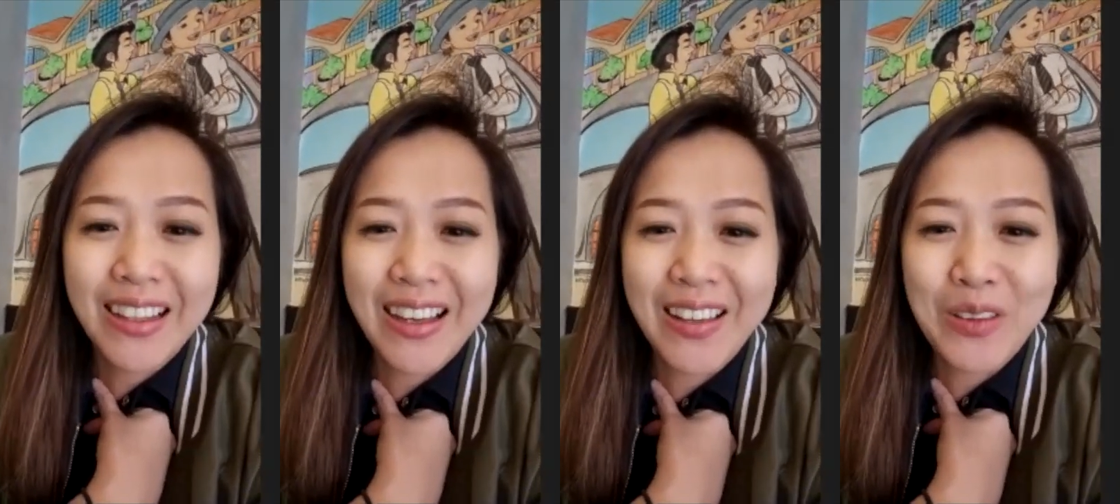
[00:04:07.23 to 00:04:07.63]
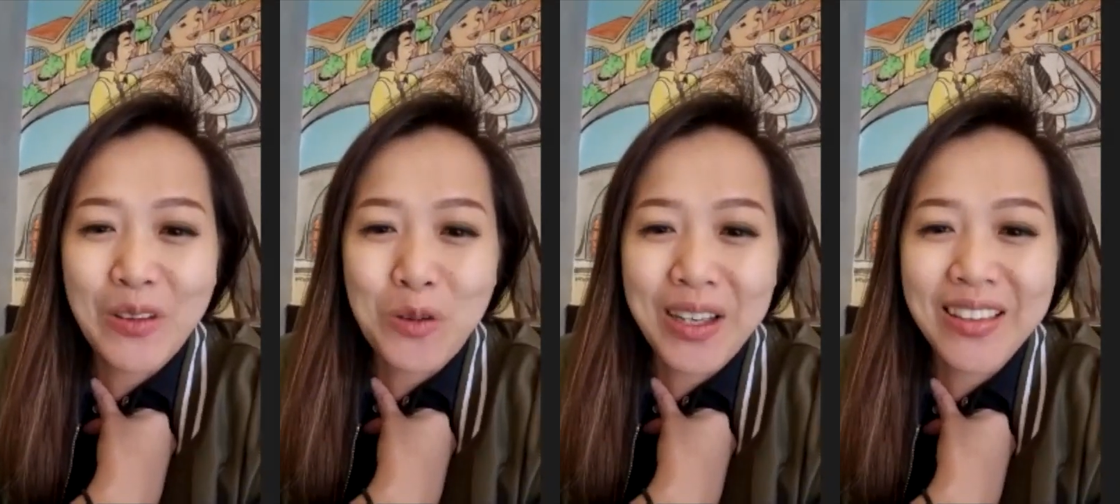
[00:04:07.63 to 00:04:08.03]
and
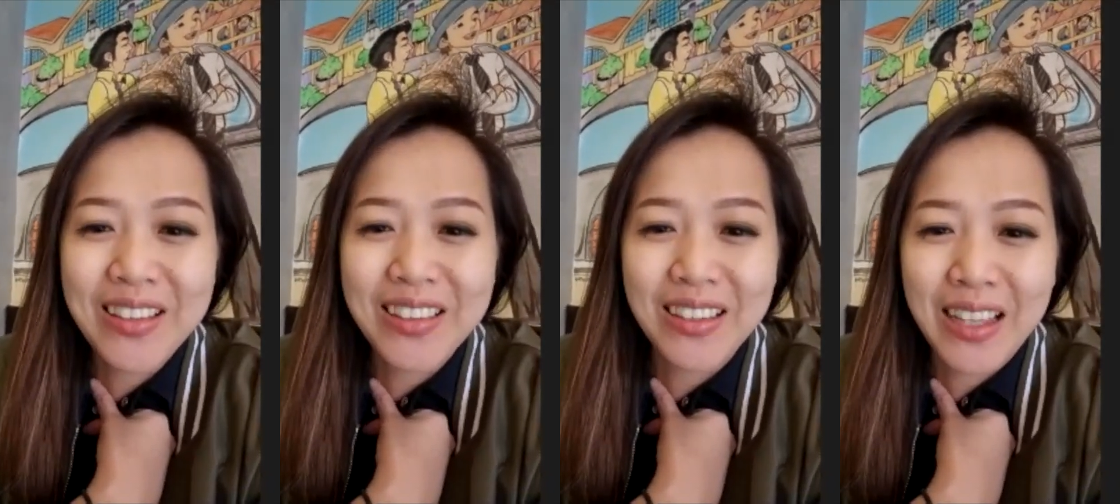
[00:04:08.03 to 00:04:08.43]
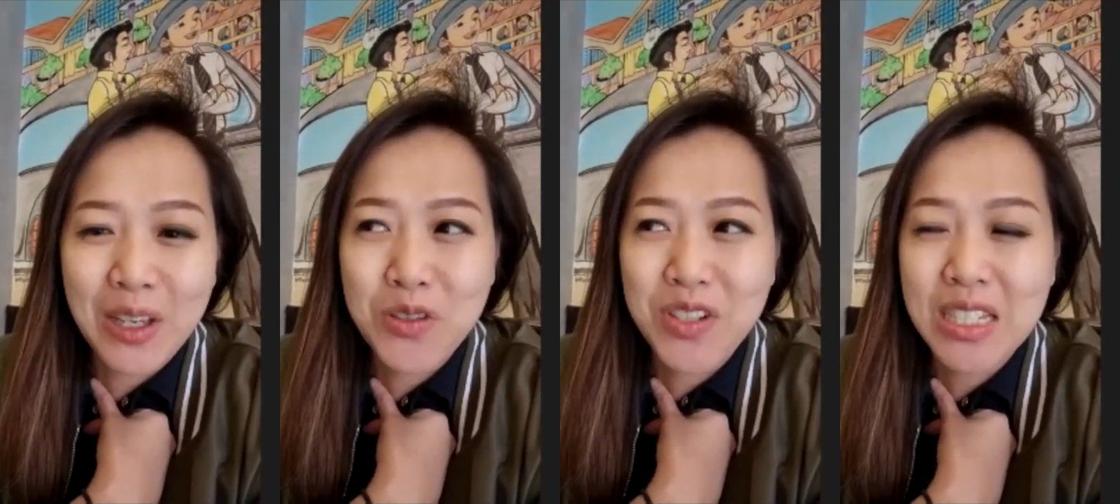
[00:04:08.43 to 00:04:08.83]
the way that the
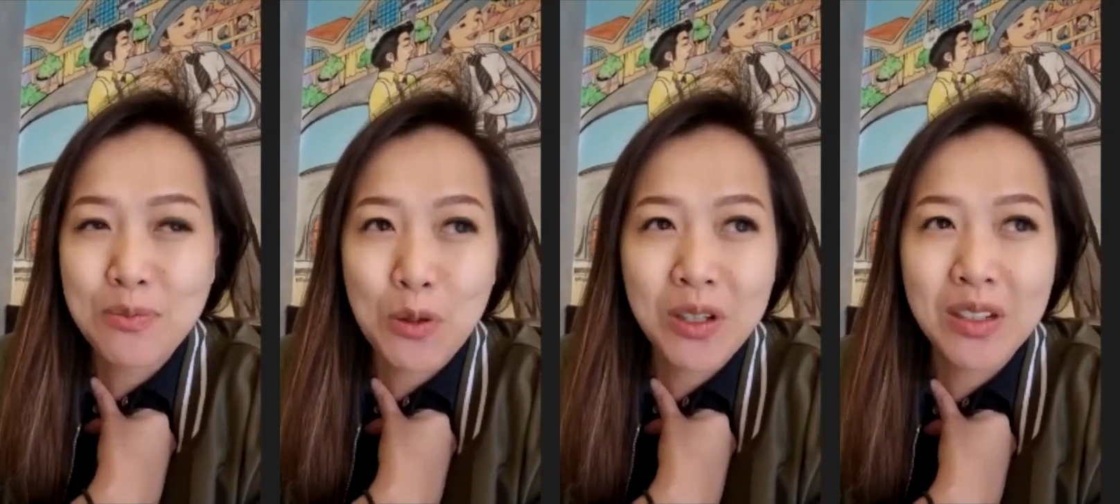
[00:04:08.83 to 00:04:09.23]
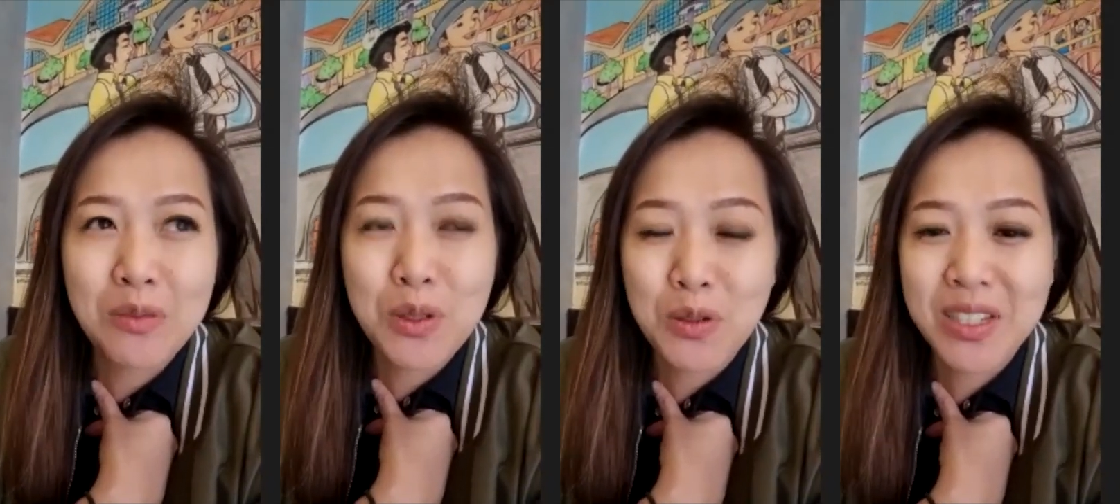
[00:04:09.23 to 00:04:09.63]
language is spoken
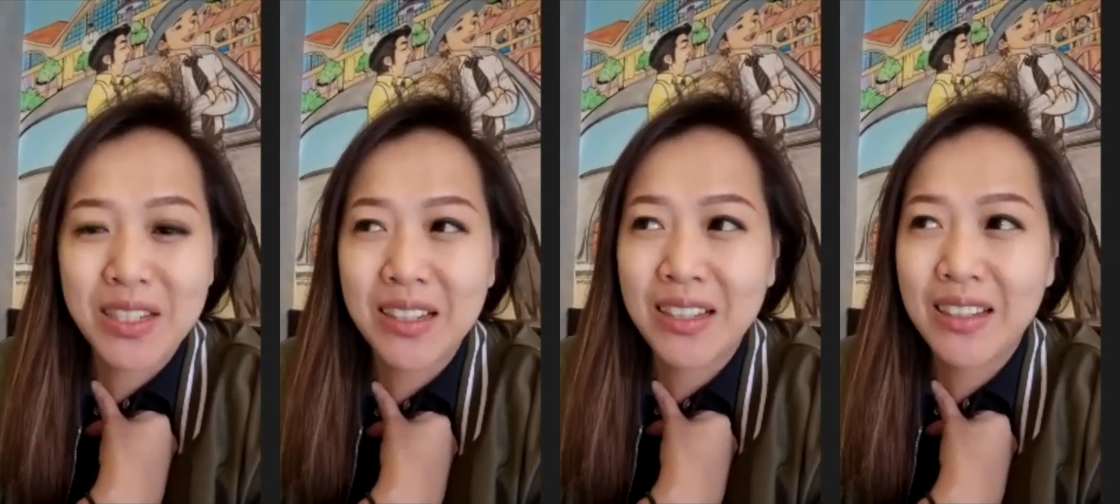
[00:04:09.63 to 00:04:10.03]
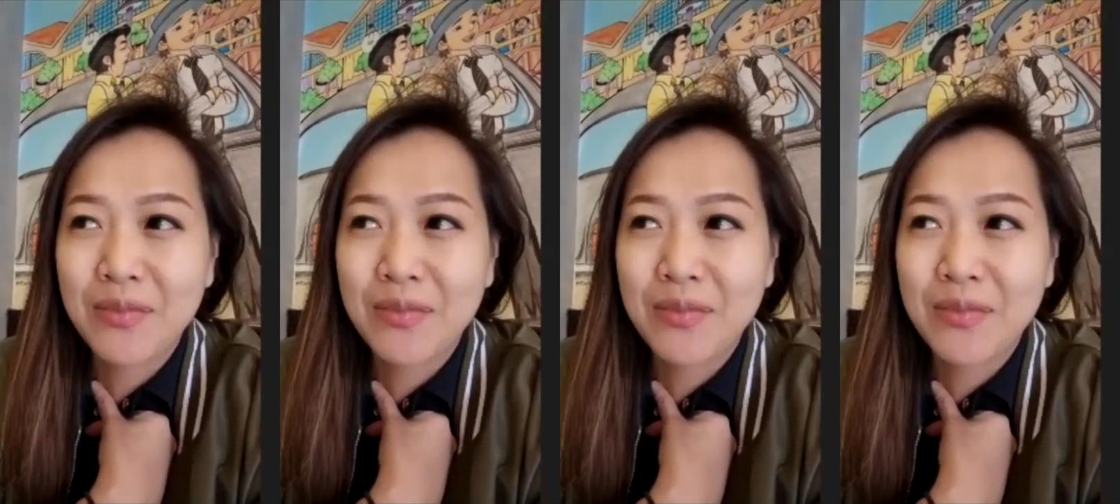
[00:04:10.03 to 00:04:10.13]
in music